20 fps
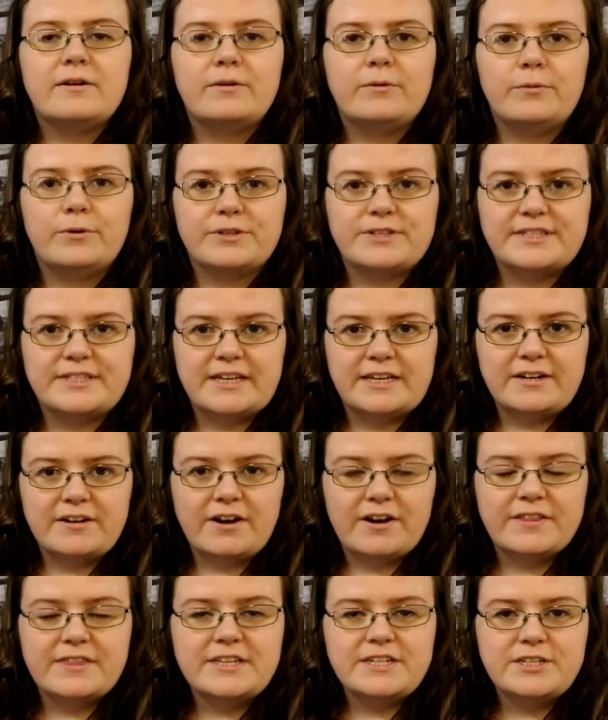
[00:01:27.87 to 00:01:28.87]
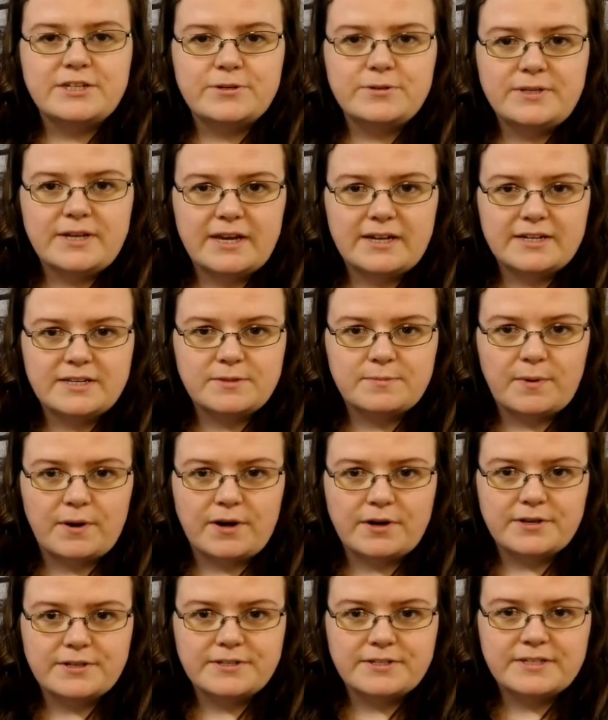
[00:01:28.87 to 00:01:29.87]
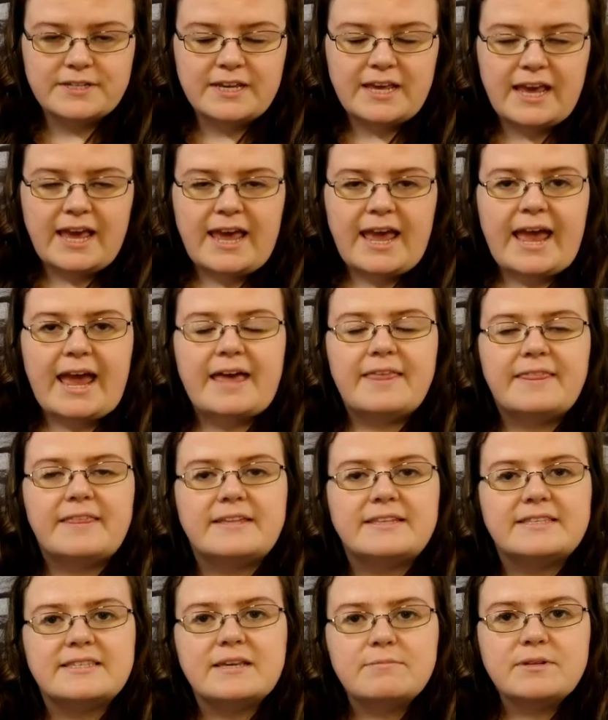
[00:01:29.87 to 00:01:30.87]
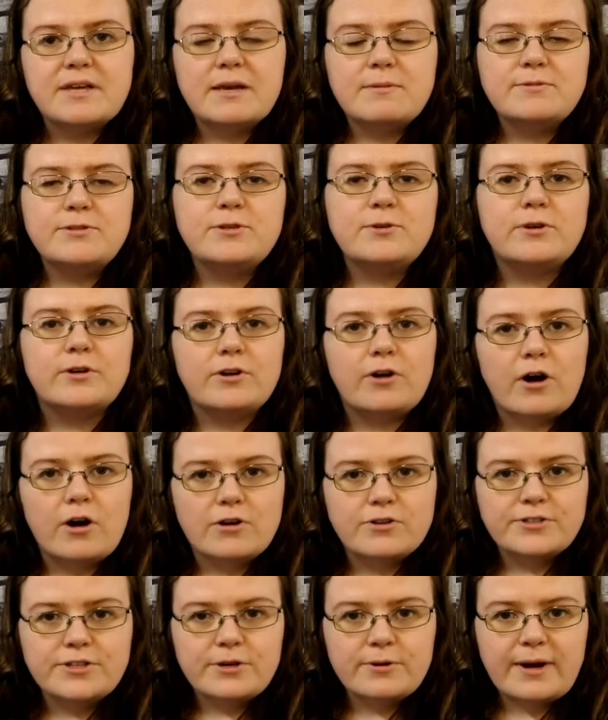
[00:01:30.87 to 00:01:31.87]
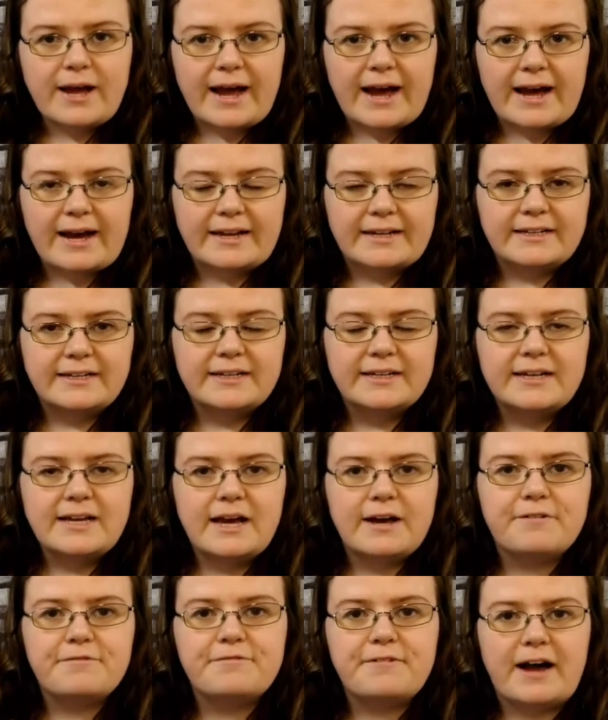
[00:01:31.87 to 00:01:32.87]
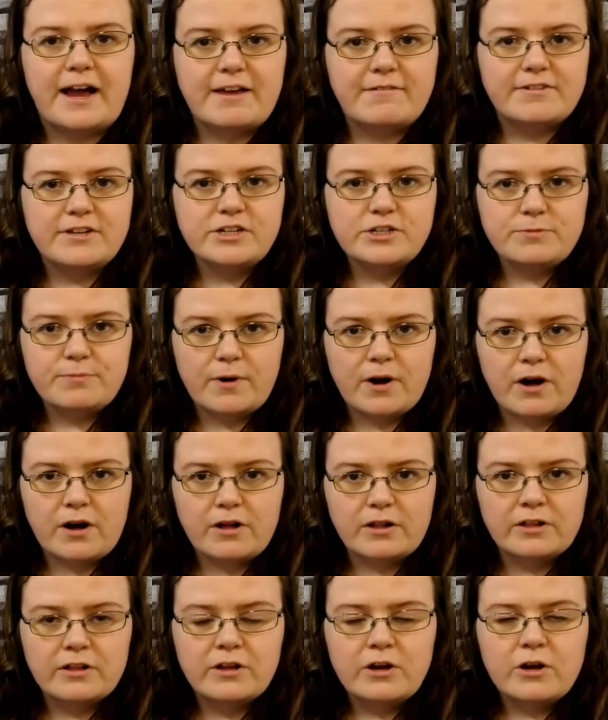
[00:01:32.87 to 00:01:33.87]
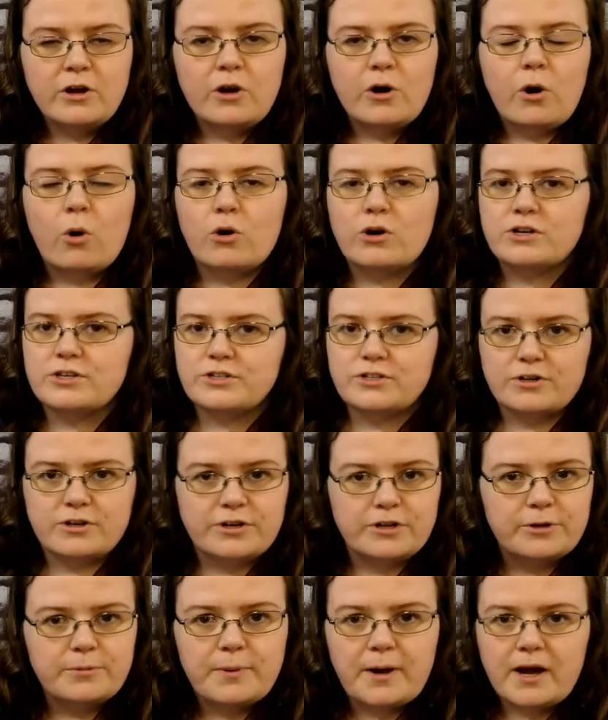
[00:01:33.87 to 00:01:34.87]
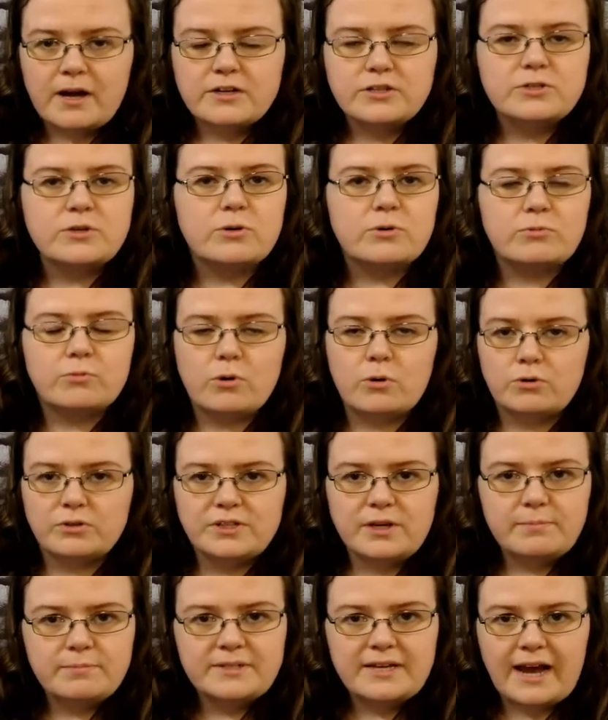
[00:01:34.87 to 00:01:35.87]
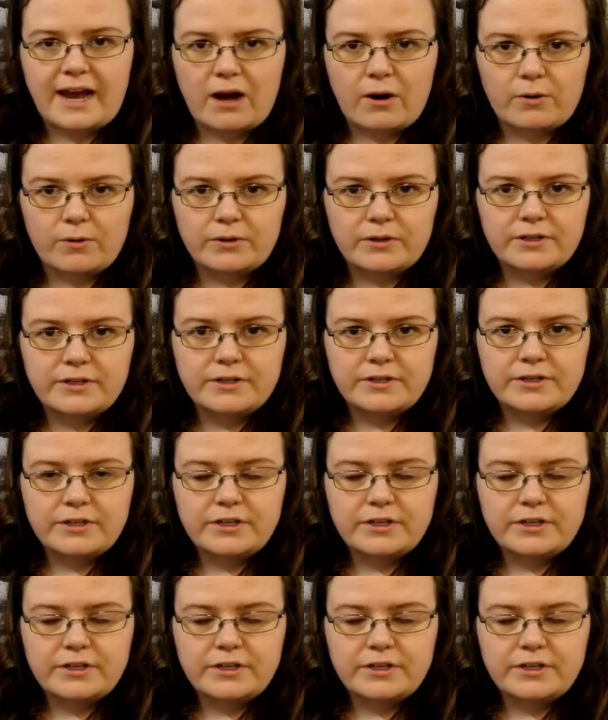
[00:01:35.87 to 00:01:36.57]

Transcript: we'll sit on the 2 tennis balls, and then sometimes you can also add a 5-inch ball or cereal box or rolled up towel